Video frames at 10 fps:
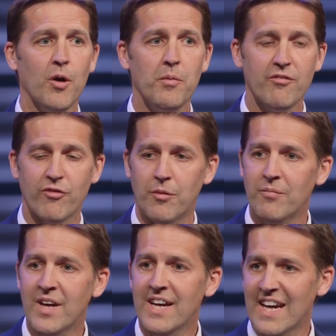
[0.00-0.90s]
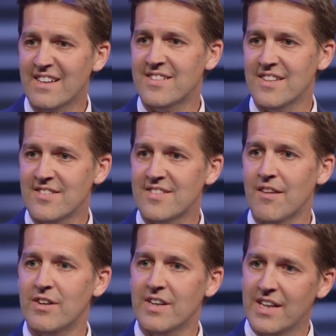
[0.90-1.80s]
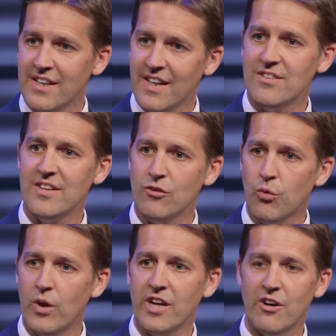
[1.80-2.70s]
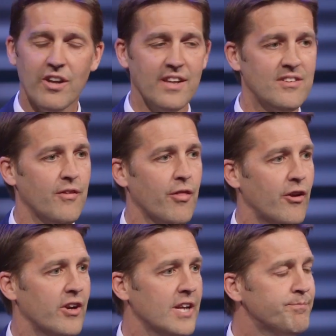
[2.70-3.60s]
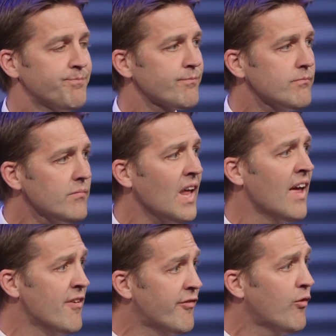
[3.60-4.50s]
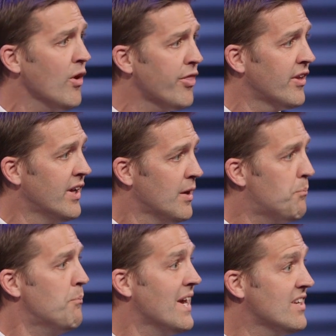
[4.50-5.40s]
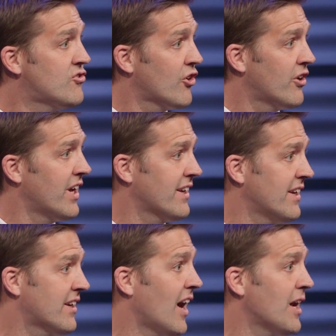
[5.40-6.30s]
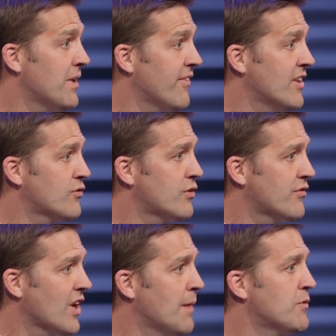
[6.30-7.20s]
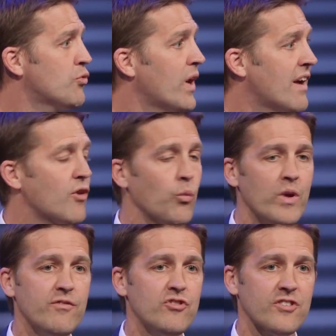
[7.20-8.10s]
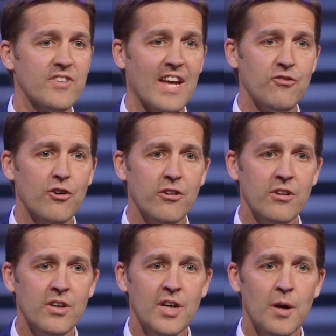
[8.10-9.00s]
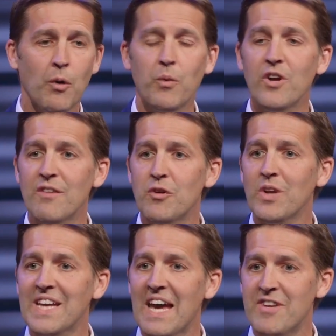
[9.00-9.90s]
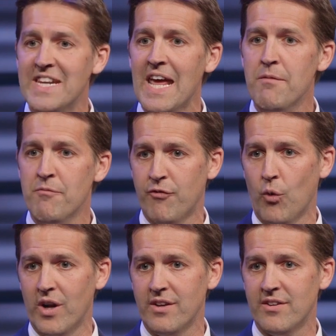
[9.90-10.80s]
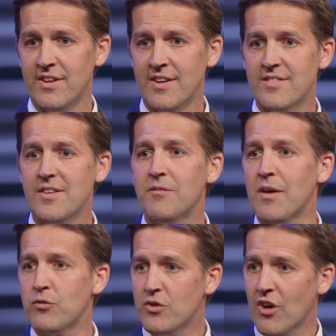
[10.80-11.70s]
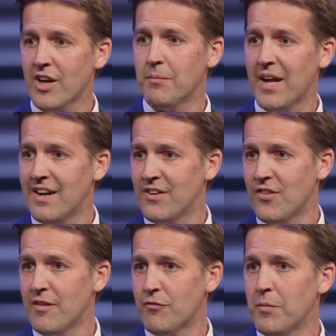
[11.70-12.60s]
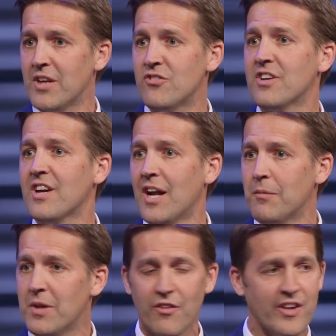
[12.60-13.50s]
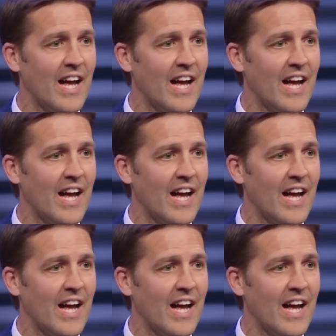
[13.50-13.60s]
moment from 1870 to 1920 or 1930. And the 4th major economy in the history of time is whatever we've just entered, but we don't even really have a name for it. Sometimes we talk about it as the information economy or the